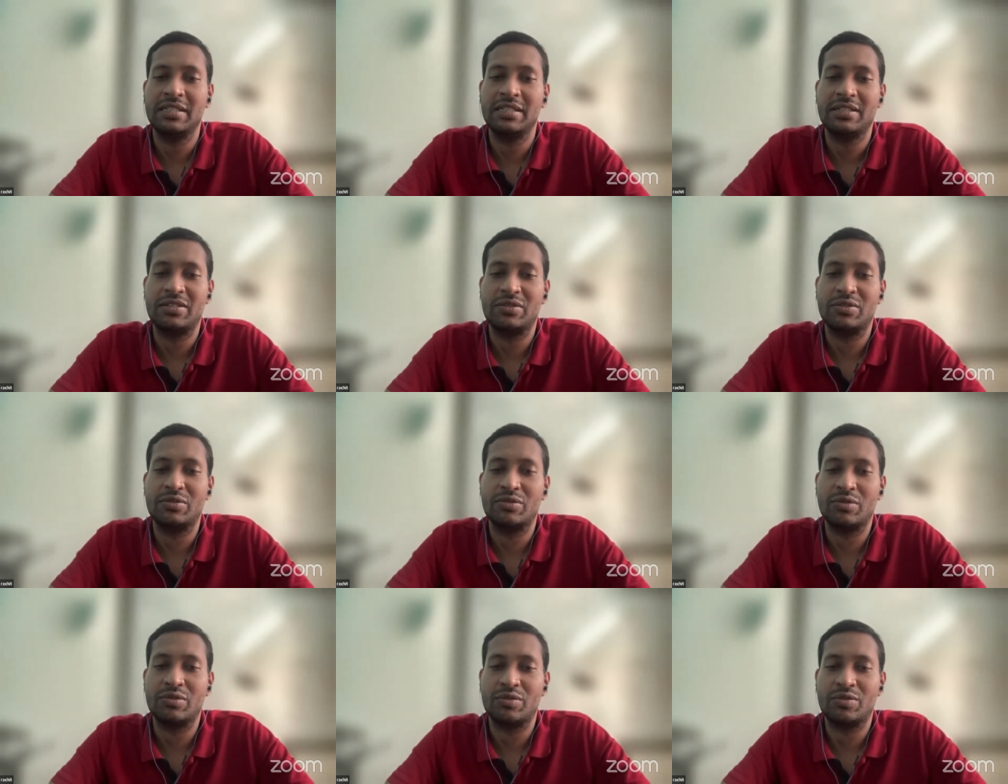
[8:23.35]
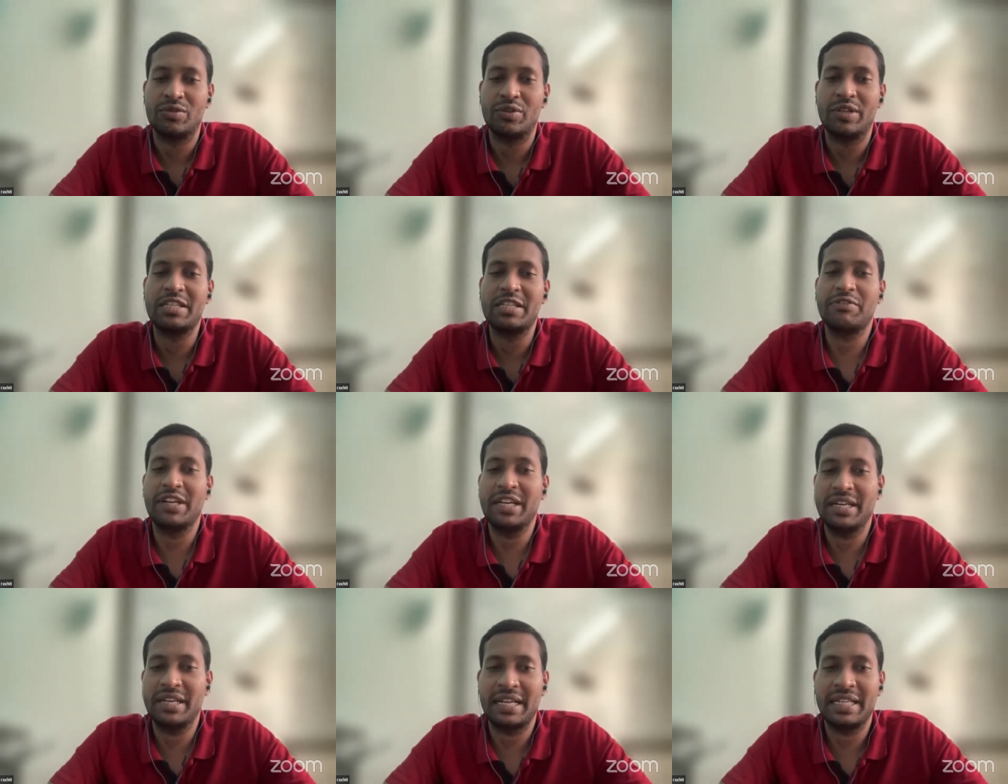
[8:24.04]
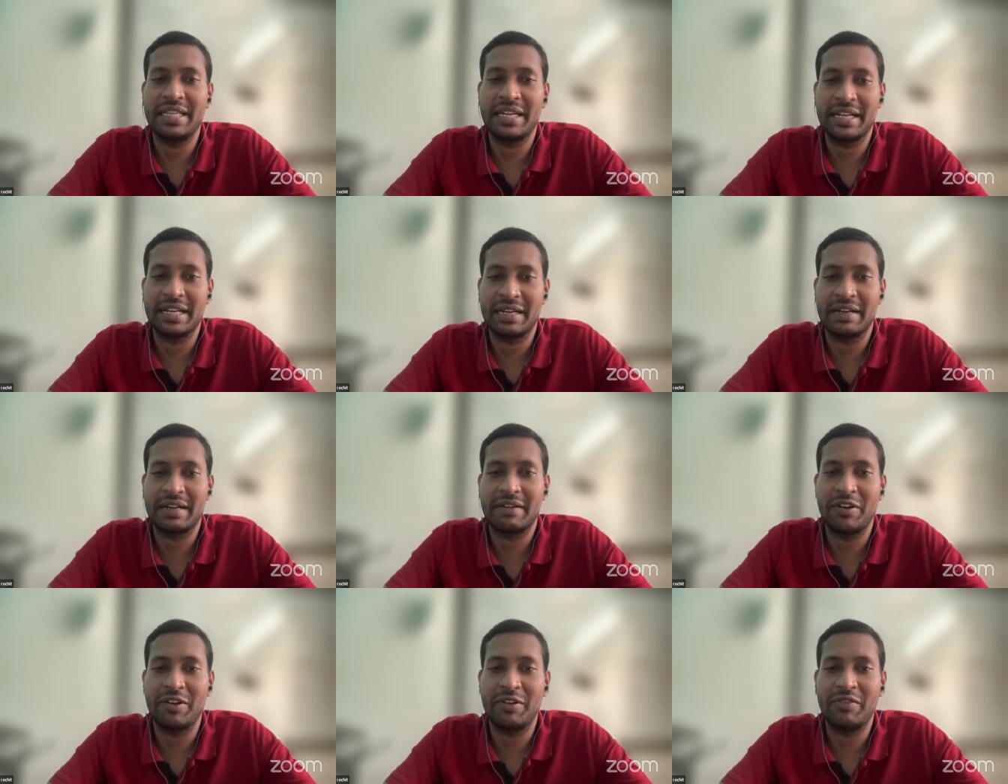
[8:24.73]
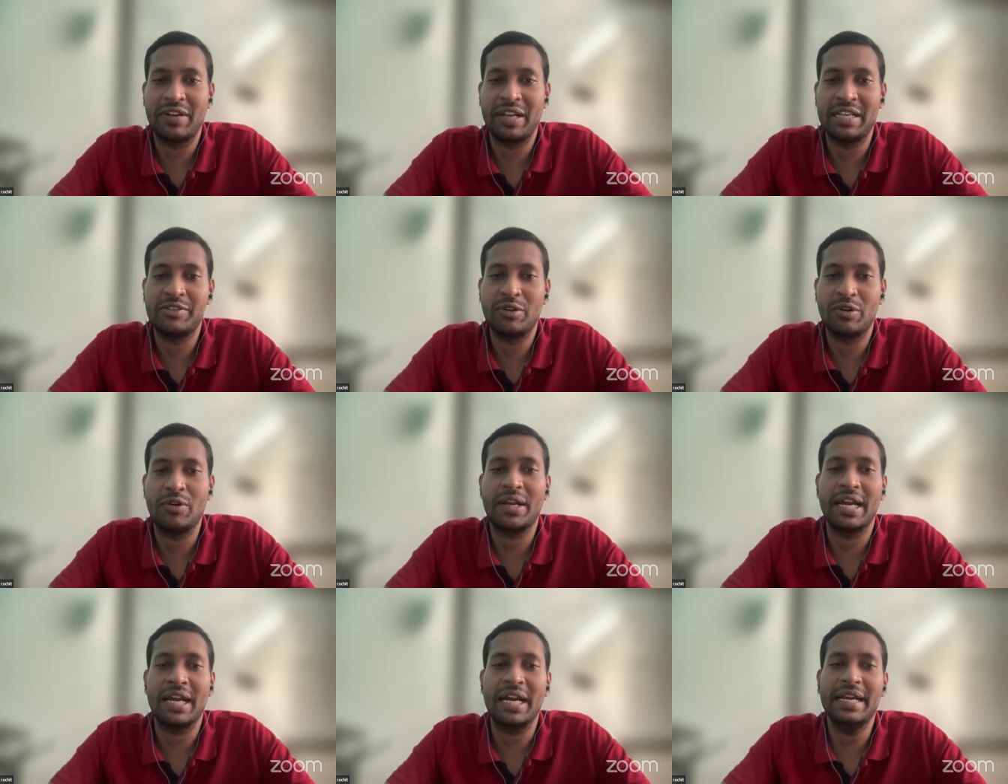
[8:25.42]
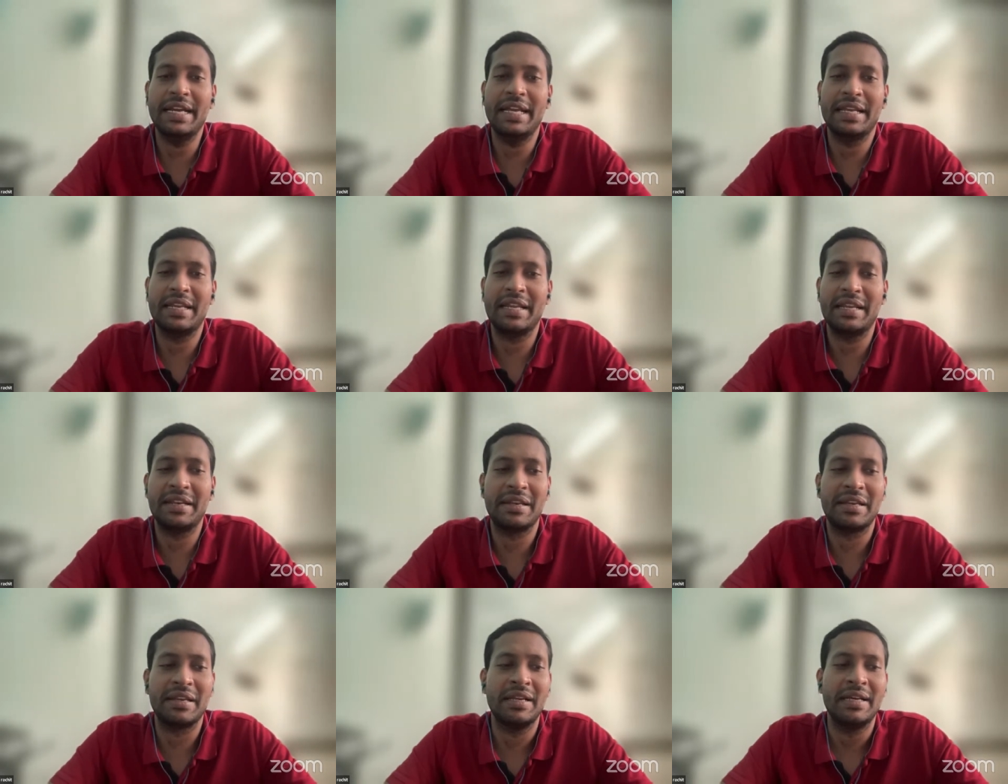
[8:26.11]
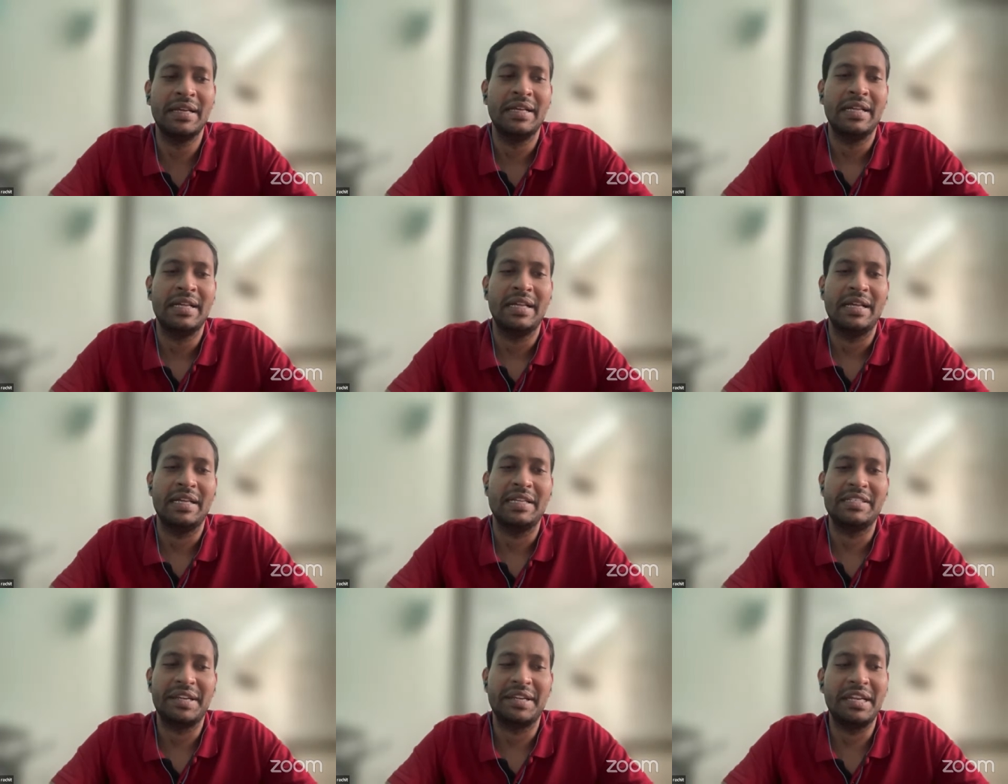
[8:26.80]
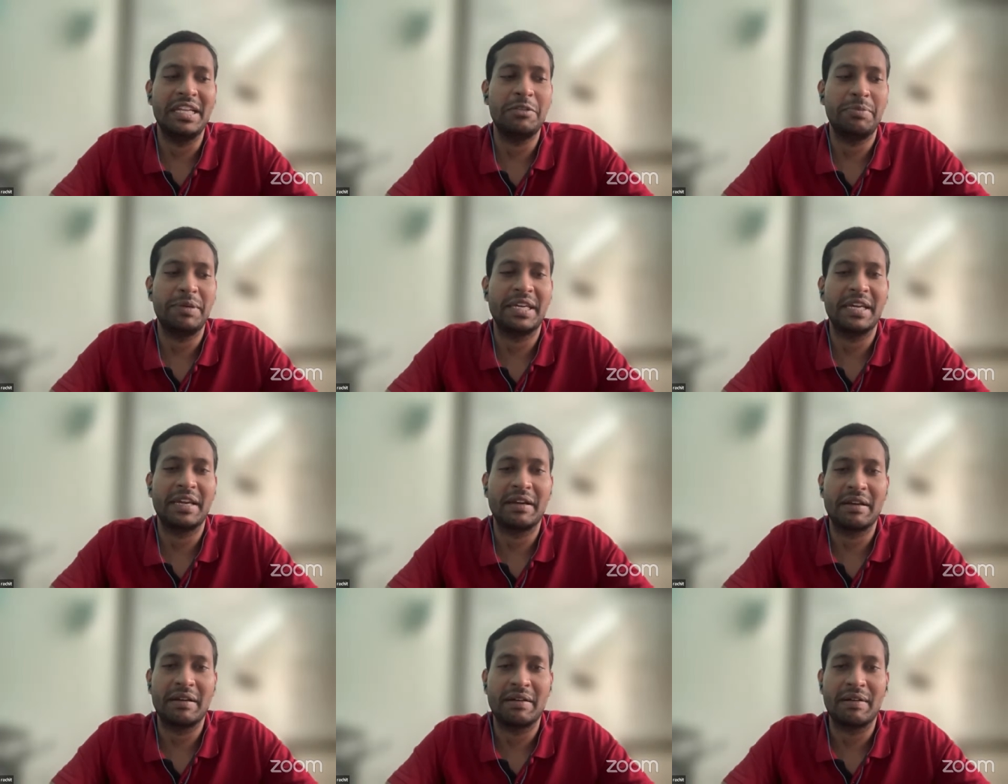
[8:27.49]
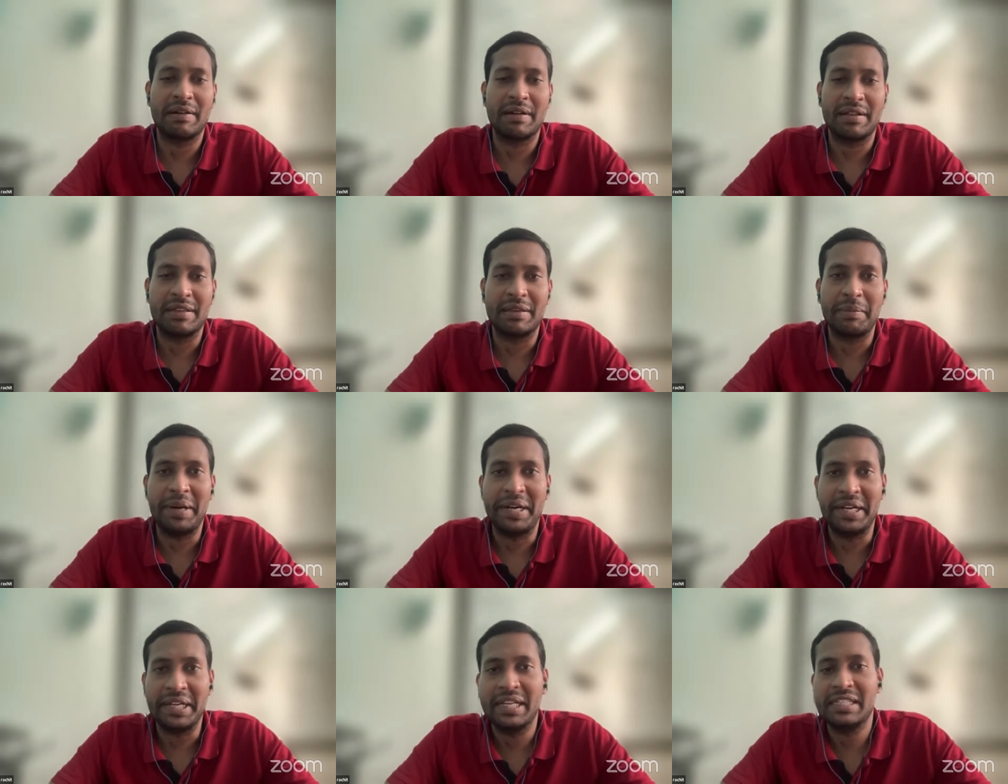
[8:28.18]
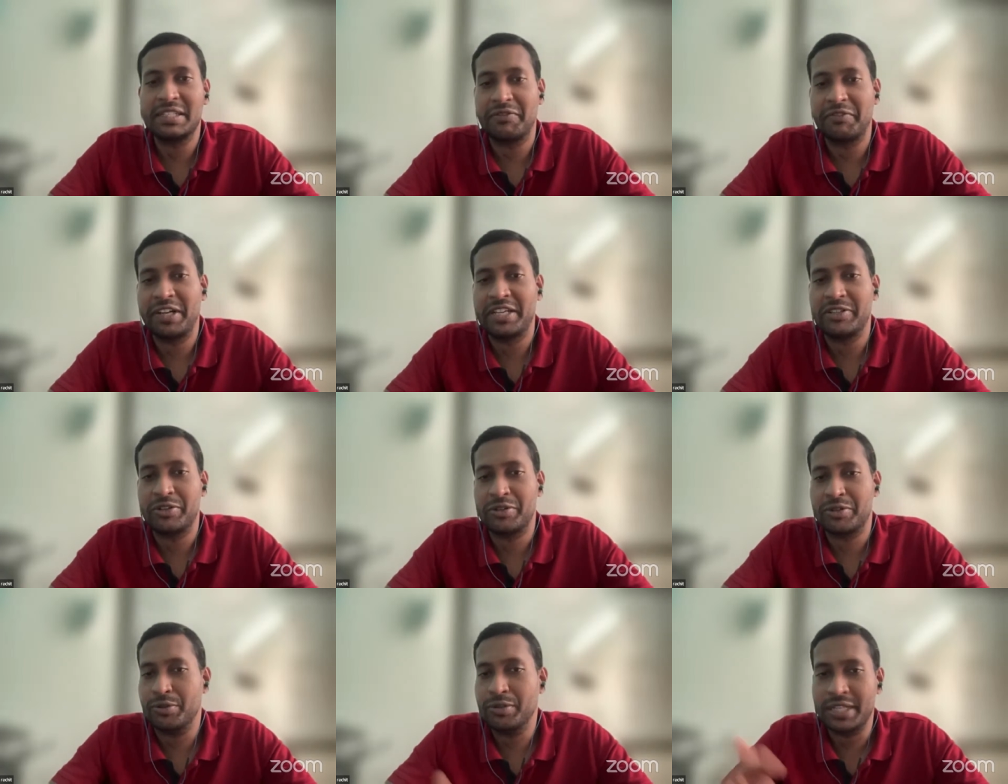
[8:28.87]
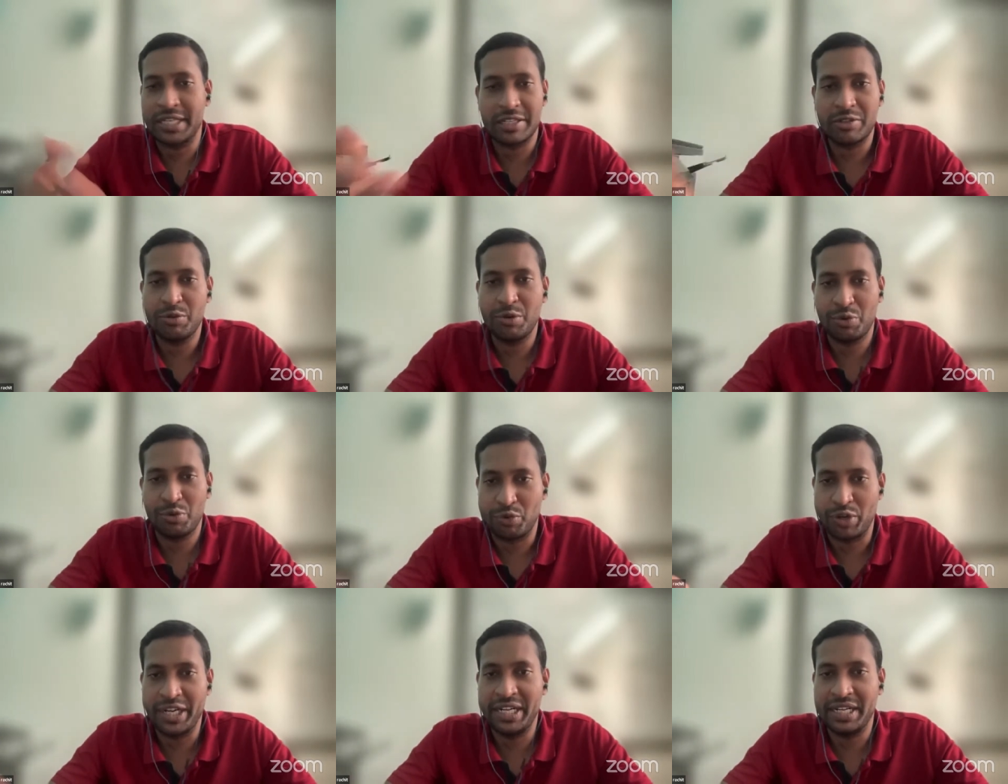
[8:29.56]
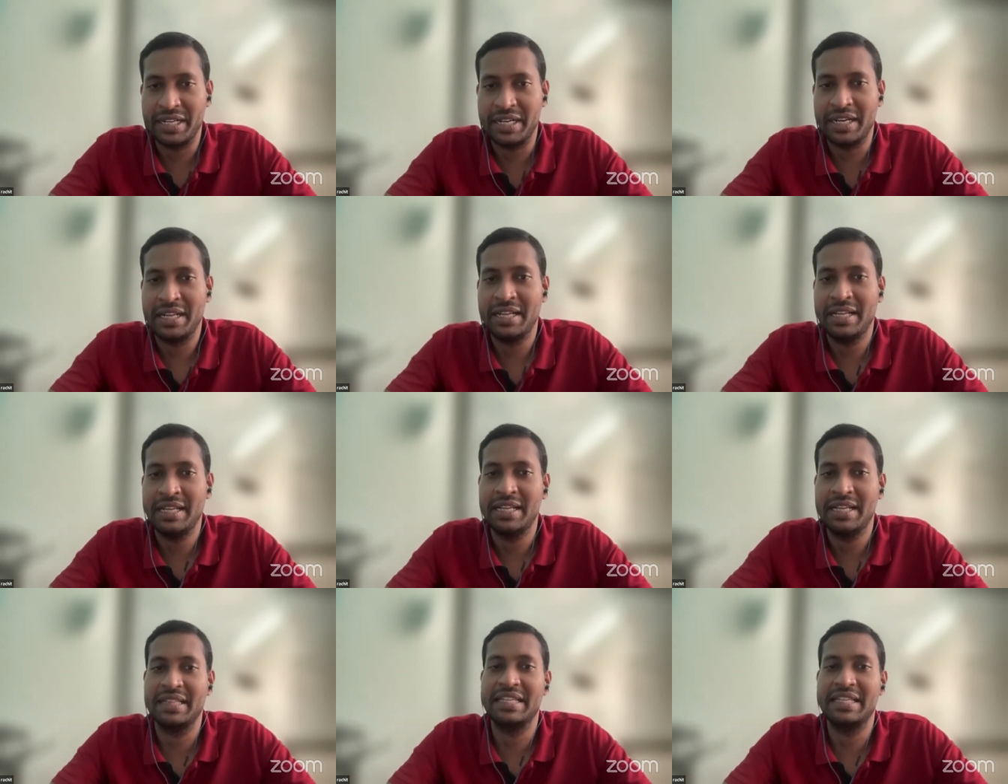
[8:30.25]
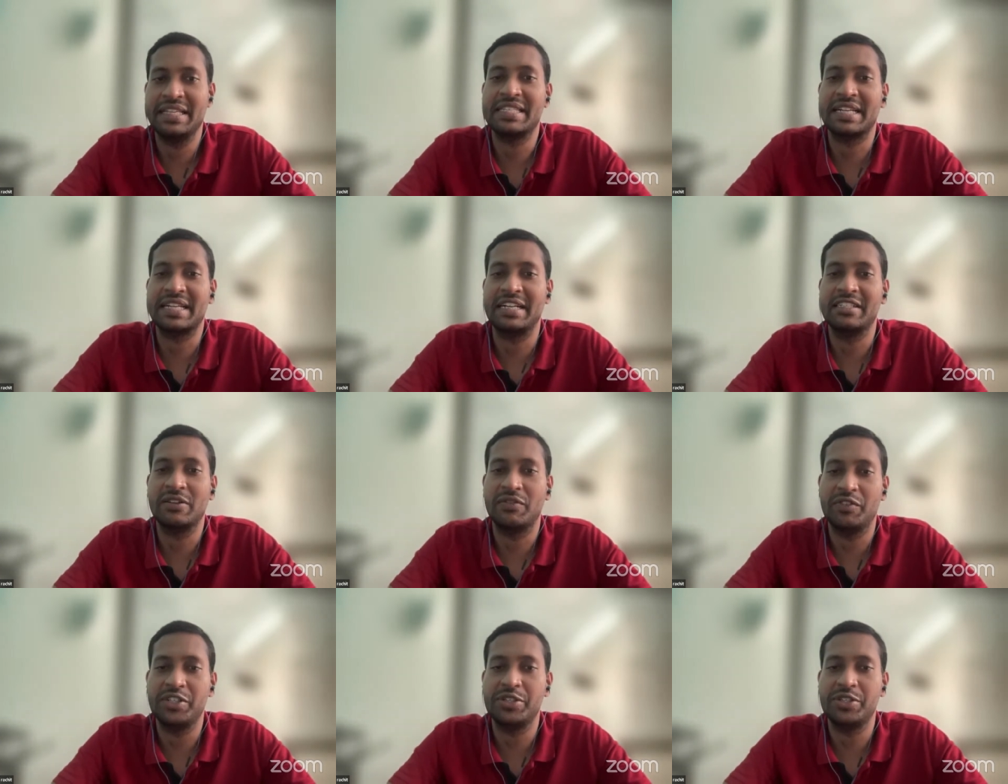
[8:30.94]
So that's where I think one has to look at, and generally speaking, the materials that one has to choose has to avoid these kinds of